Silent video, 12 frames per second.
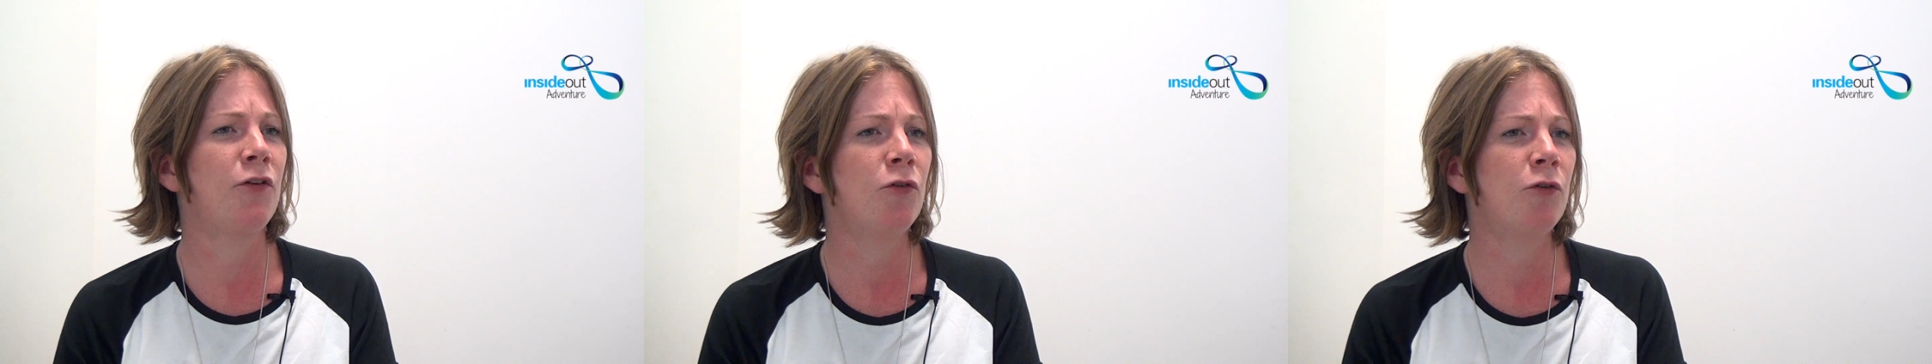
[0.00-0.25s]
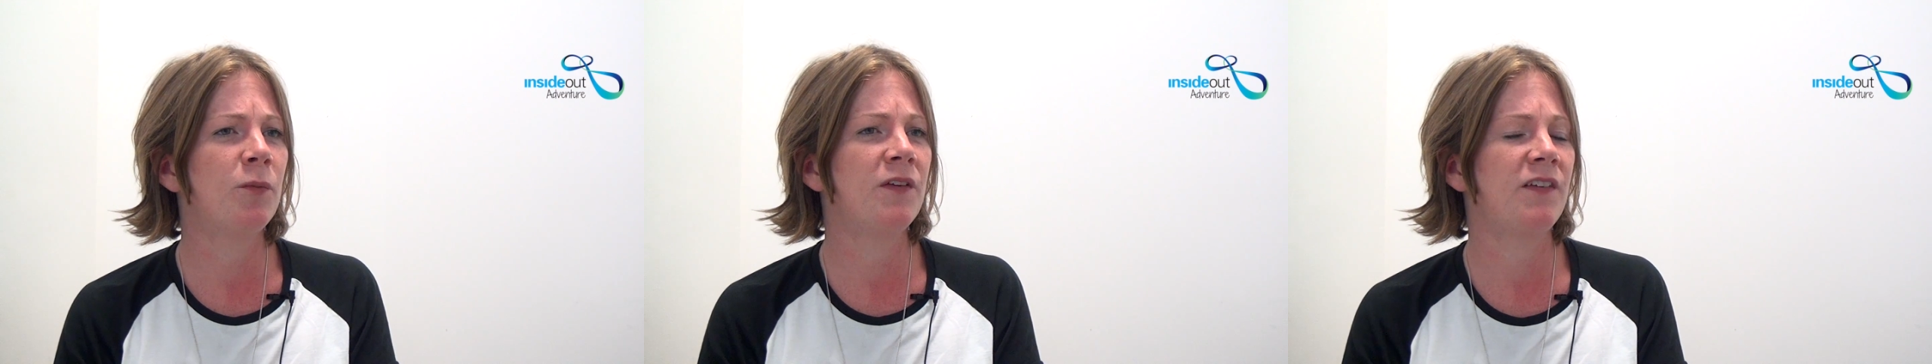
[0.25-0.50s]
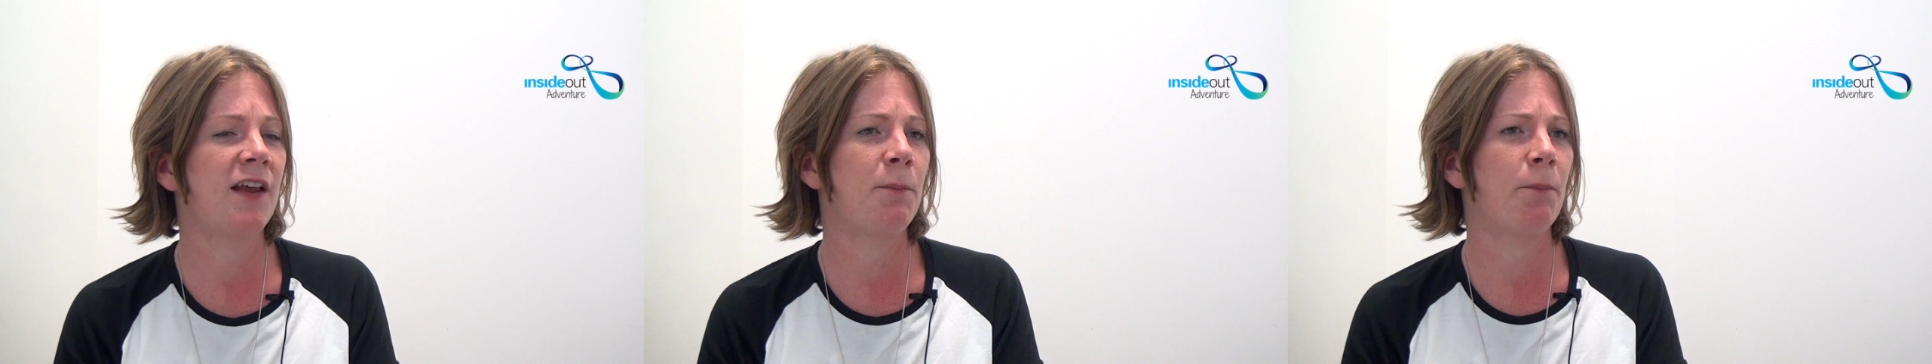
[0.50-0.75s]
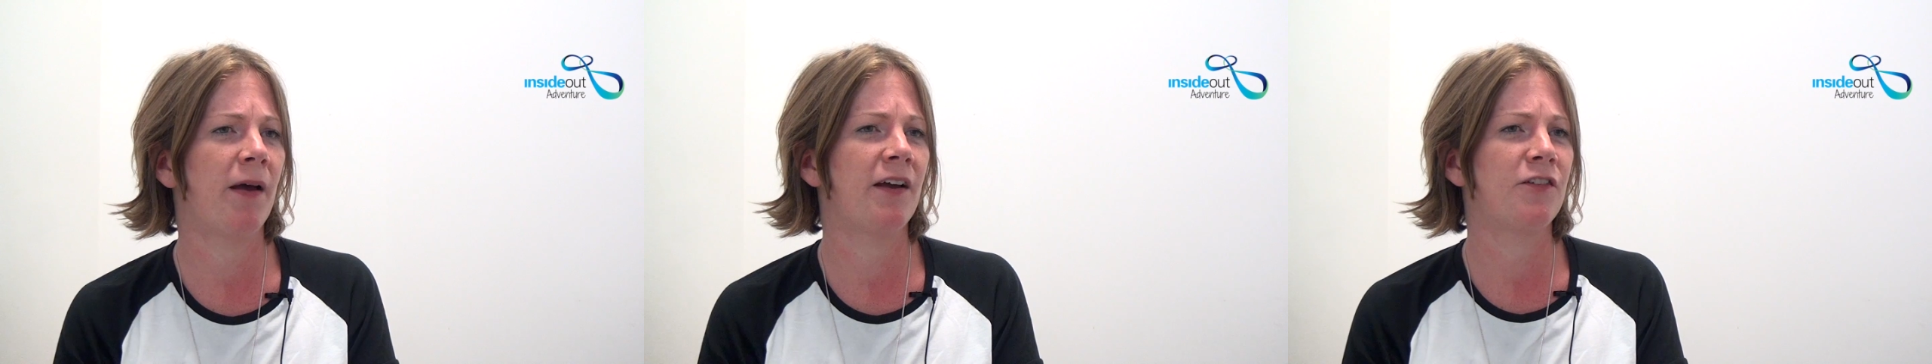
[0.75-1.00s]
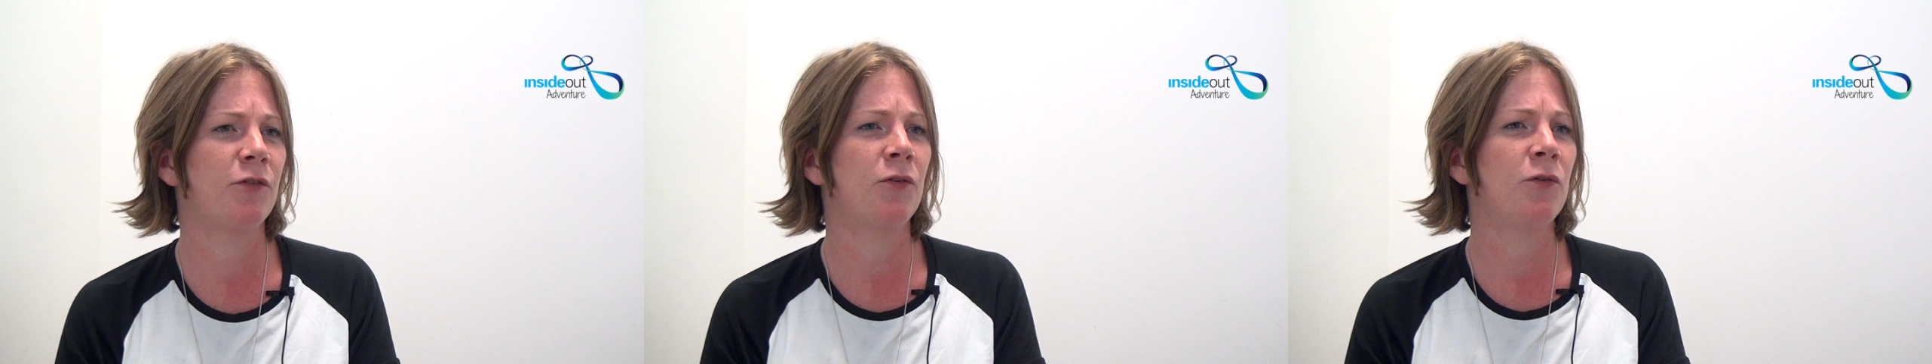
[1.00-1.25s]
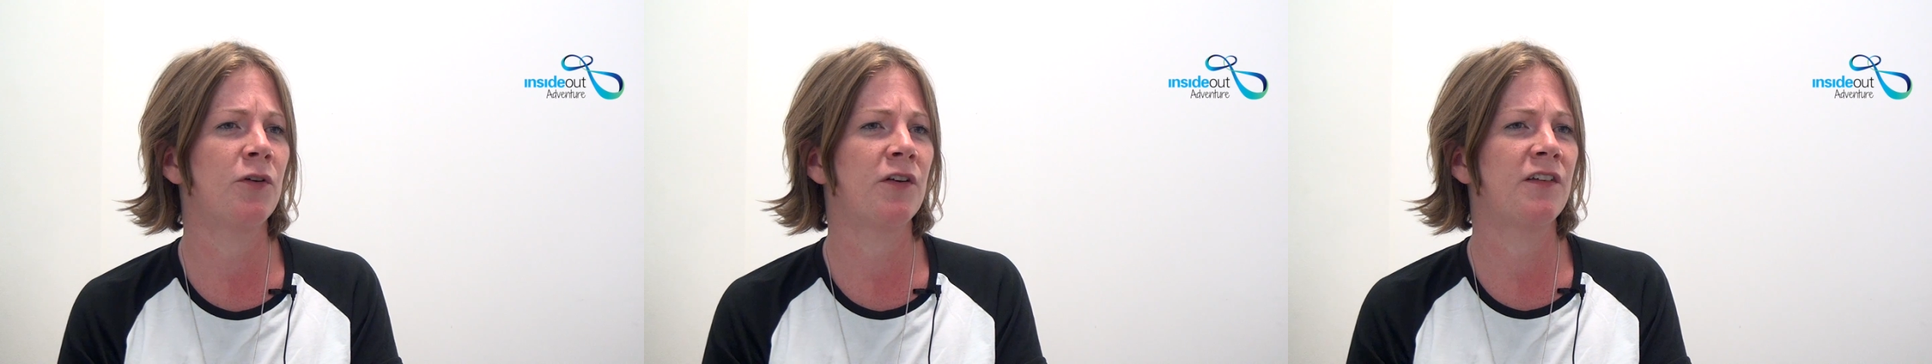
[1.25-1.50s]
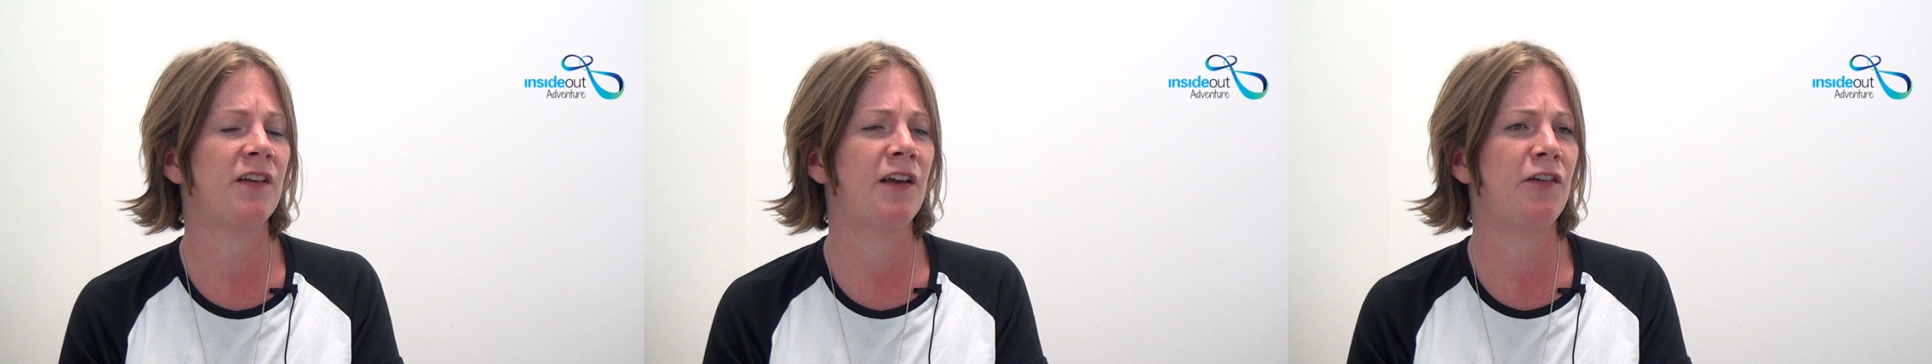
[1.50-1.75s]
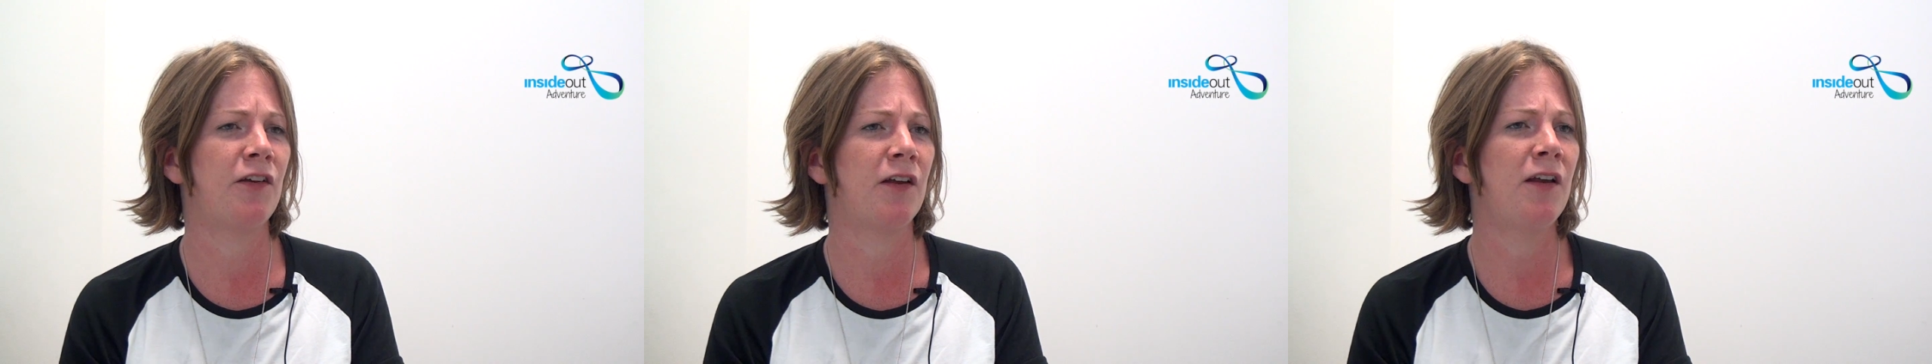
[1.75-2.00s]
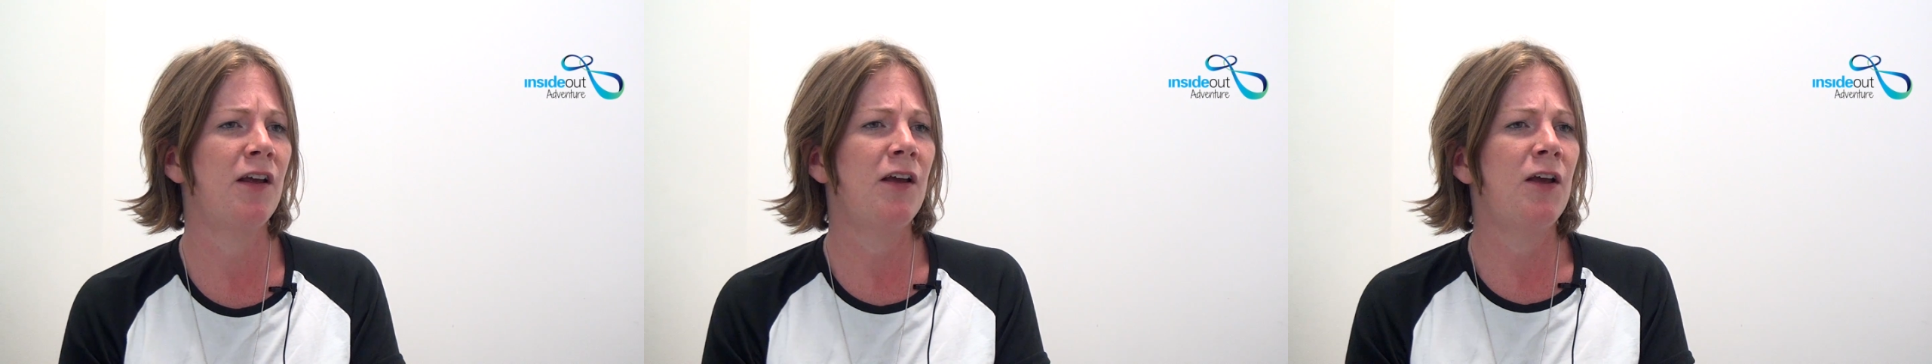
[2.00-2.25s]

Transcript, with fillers: enormous impact on an organisation